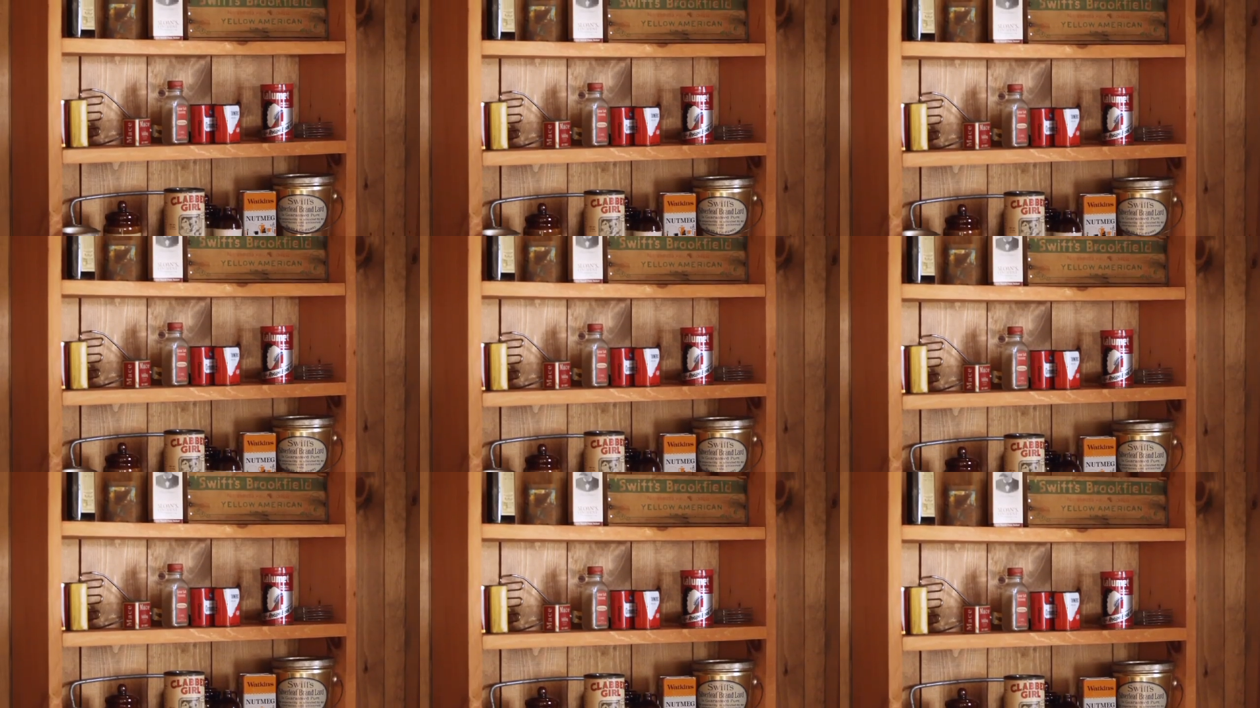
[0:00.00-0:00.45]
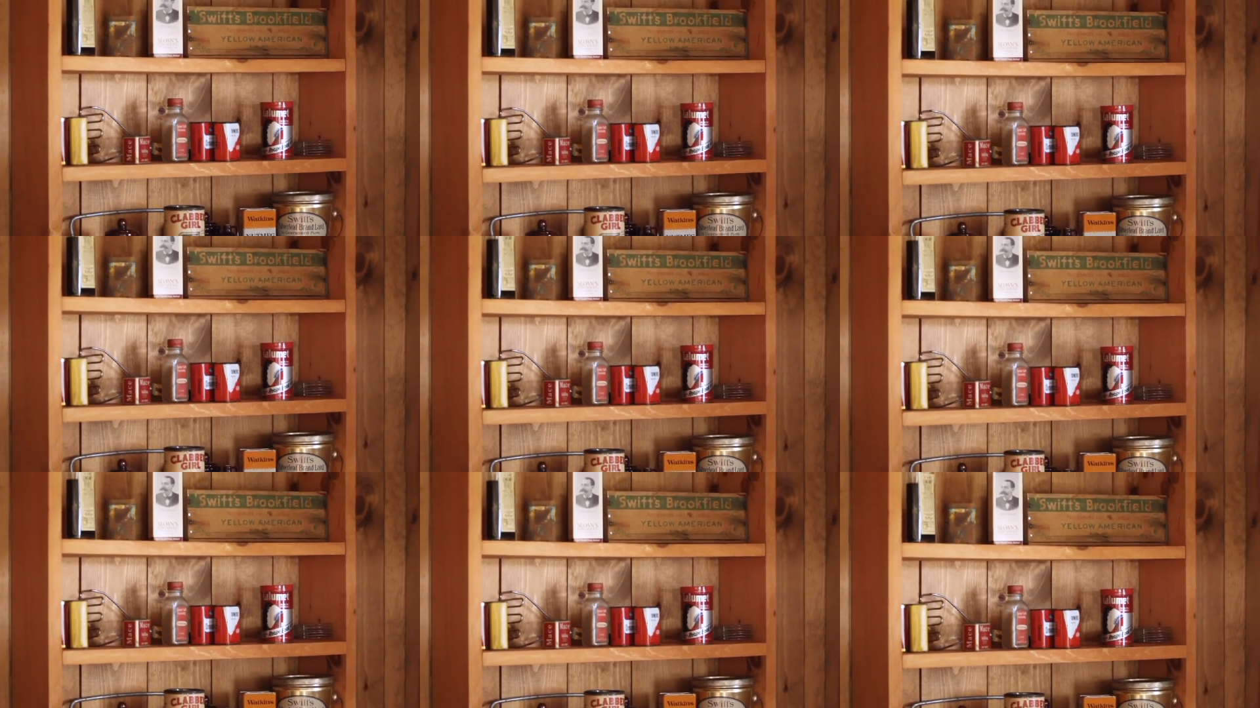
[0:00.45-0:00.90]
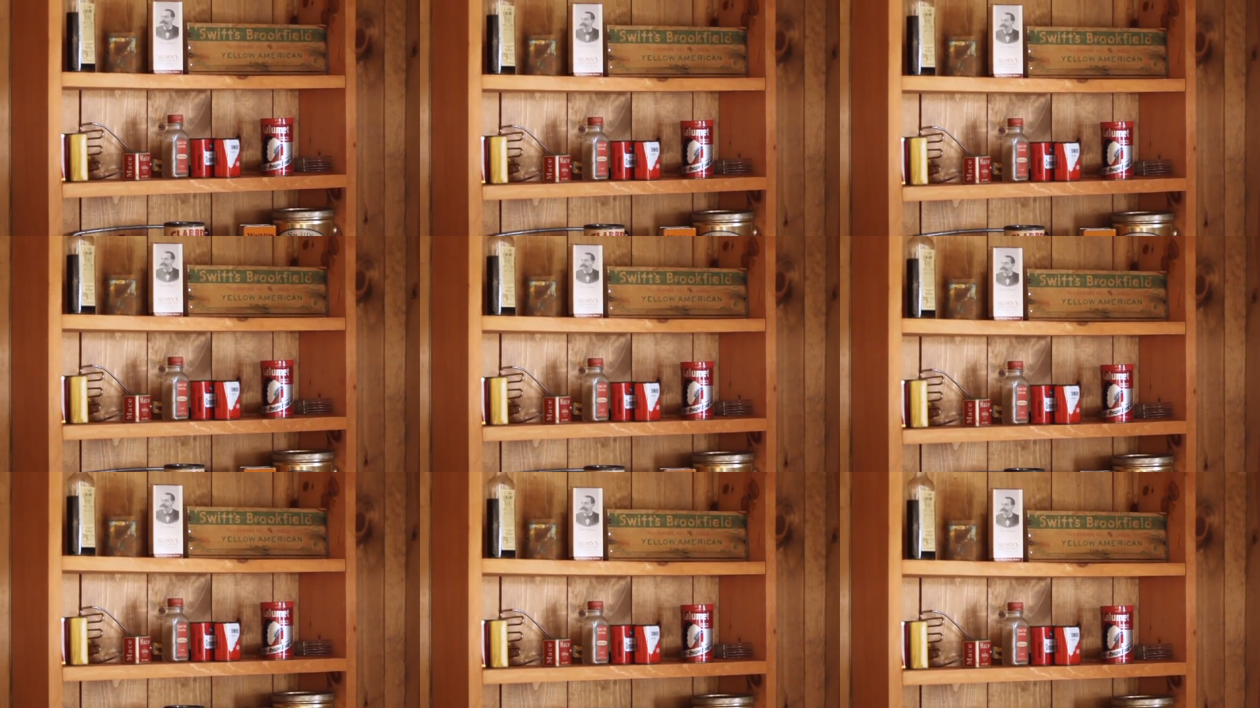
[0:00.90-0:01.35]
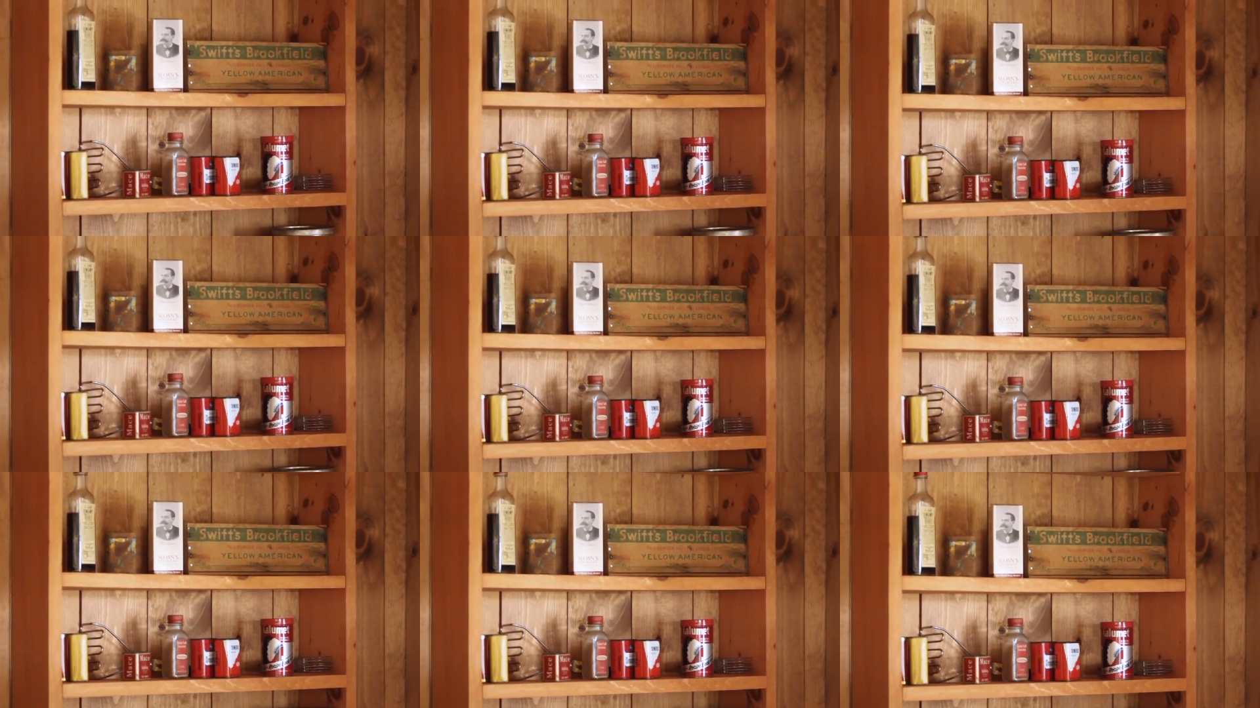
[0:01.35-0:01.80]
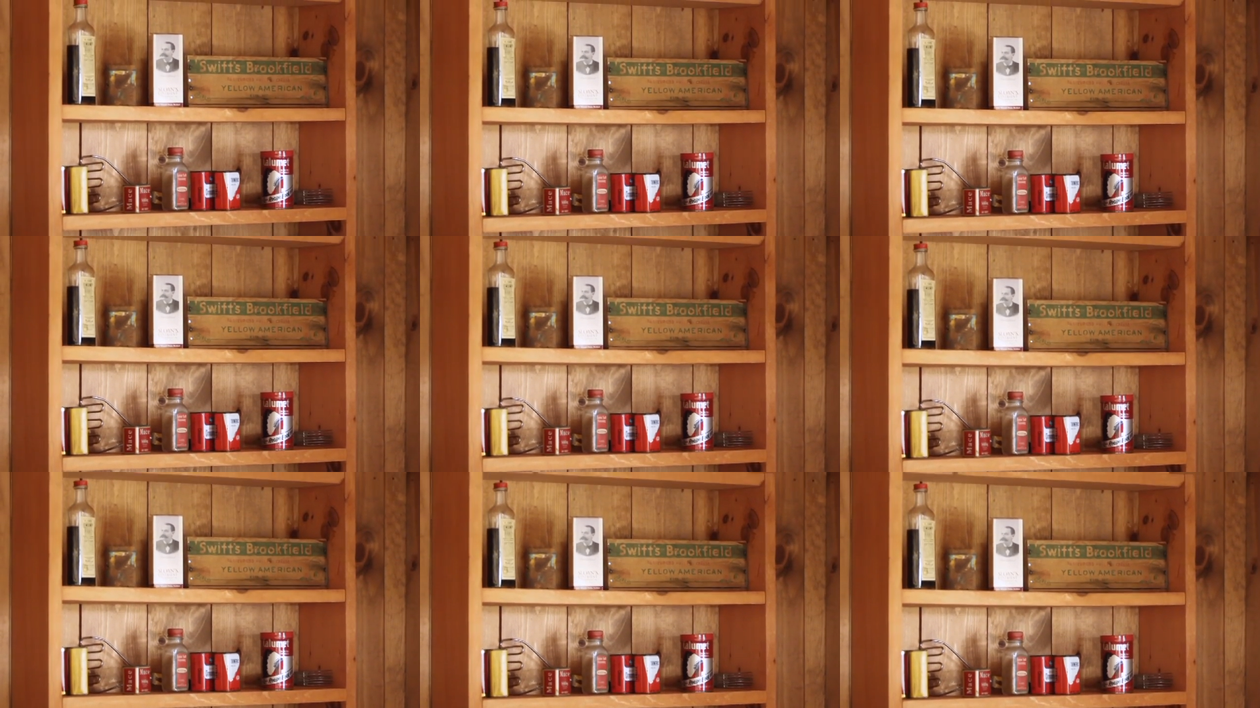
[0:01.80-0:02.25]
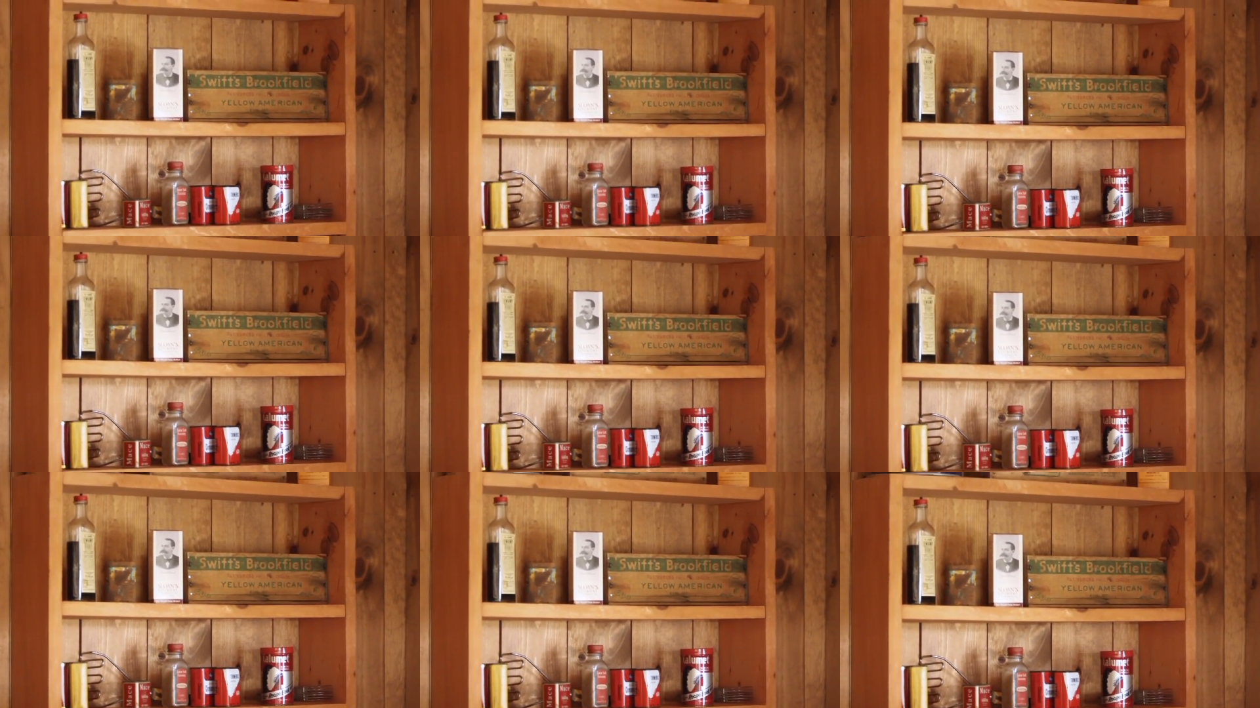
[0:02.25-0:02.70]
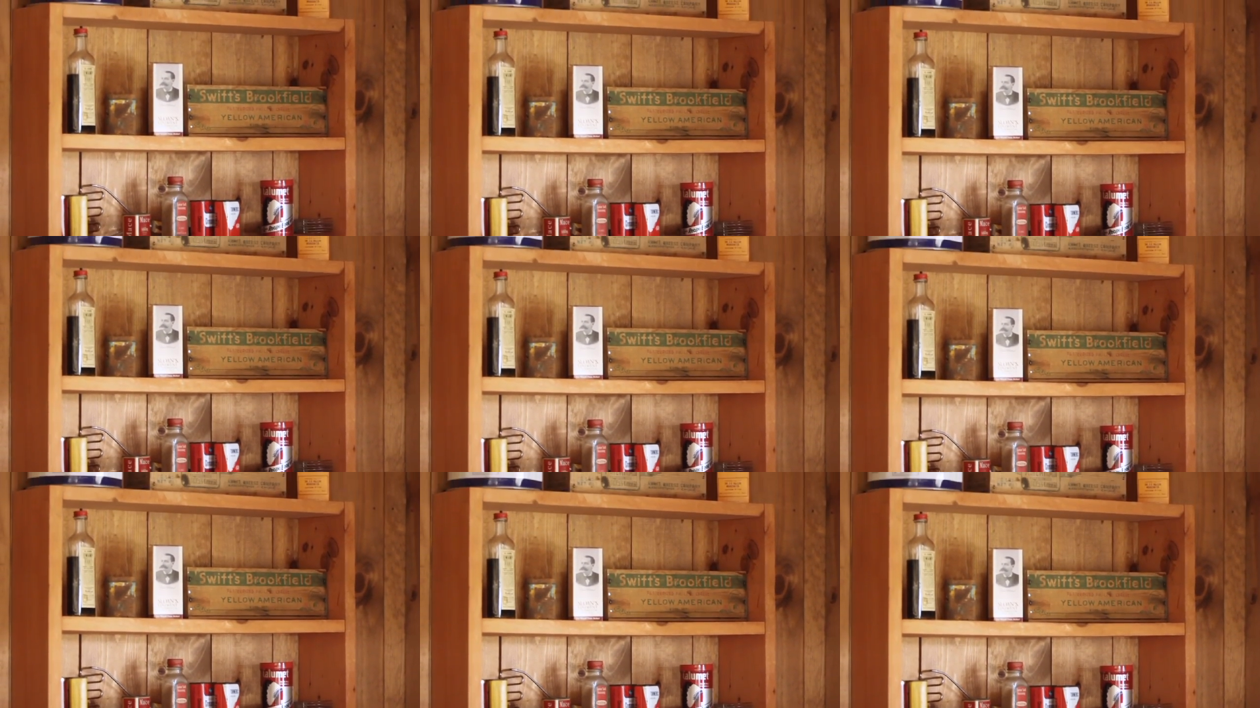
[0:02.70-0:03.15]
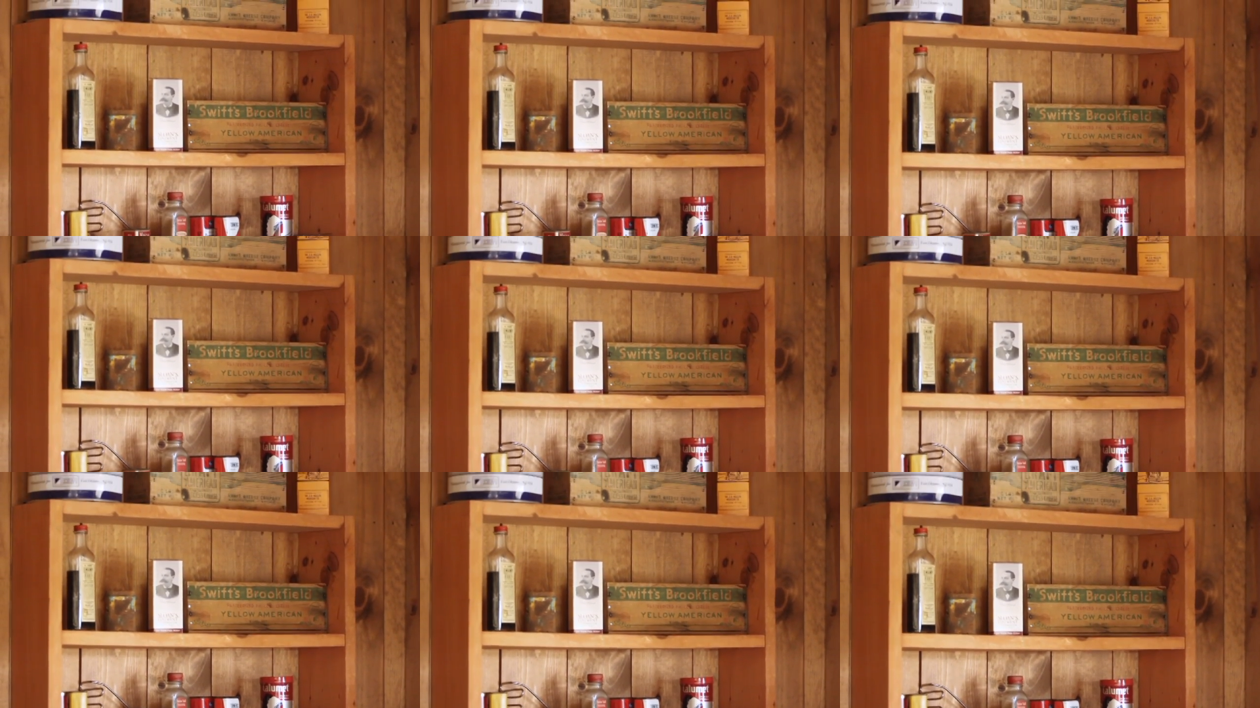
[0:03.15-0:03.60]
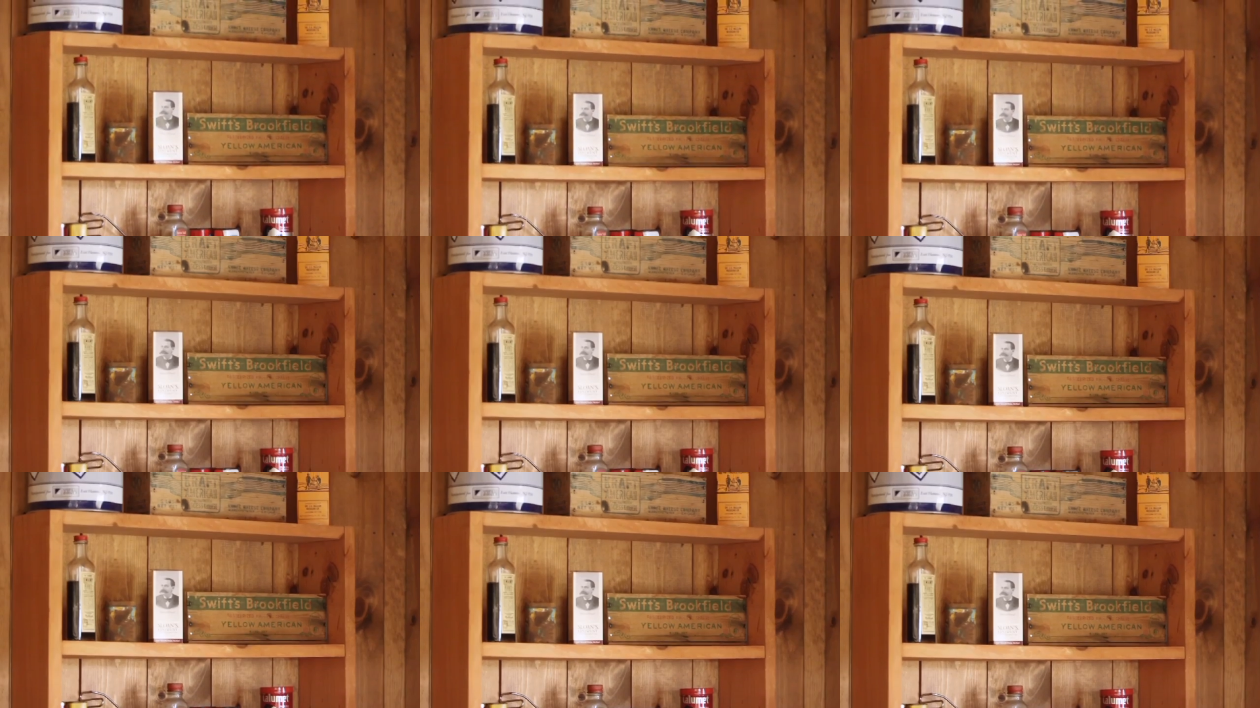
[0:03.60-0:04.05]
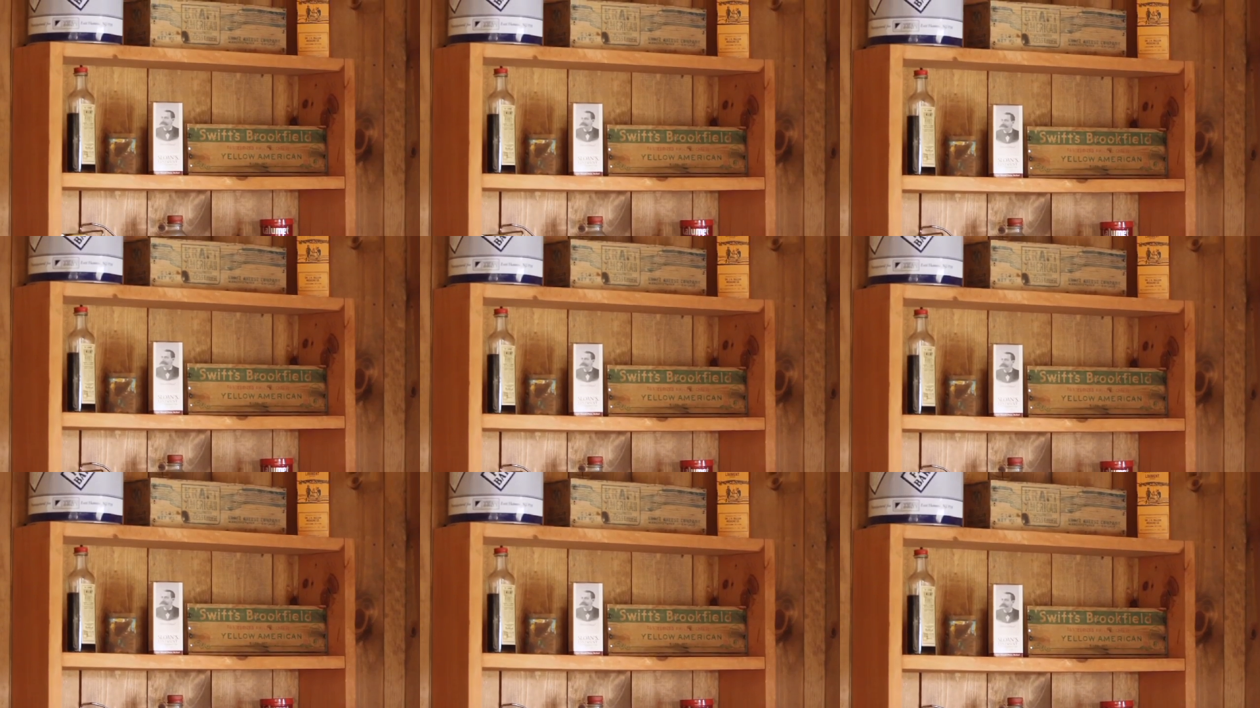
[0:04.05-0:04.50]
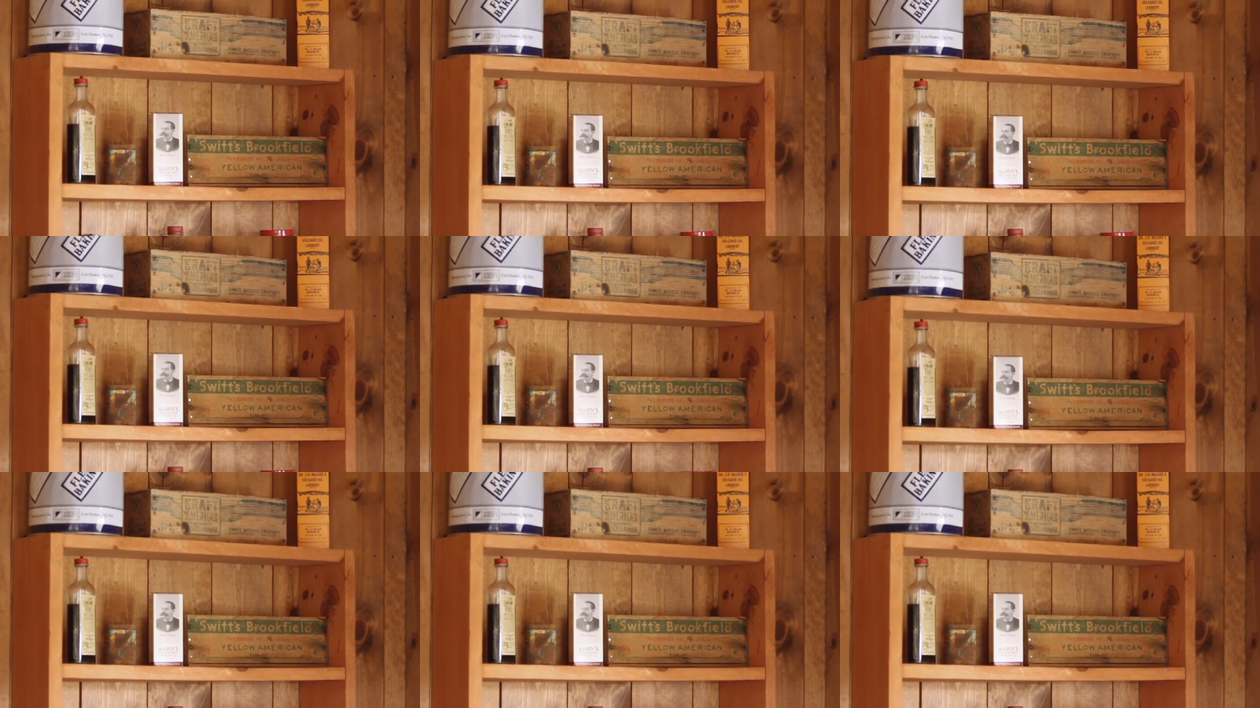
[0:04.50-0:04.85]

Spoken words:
Nobody's mouth can be seen.